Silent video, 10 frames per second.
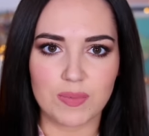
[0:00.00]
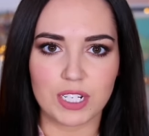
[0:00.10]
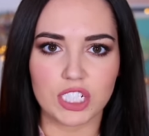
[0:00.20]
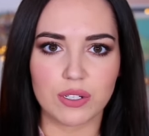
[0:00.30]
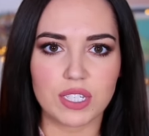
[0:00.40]
to my
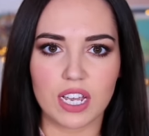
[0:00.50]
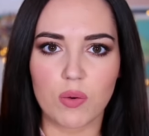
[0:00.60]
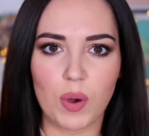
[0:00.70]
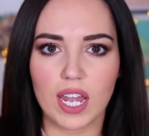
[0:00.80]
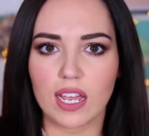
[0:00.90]
shoes. I
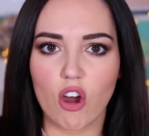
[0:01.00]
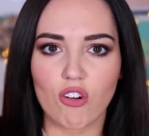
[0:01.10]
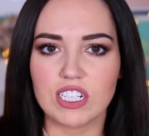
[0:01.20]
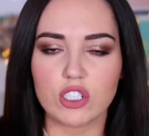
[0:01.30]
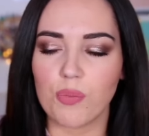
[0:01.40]
could wear like
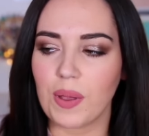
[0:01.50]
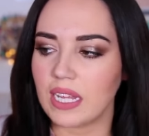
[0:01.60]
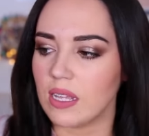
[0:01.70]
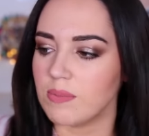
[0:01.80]
orange or pink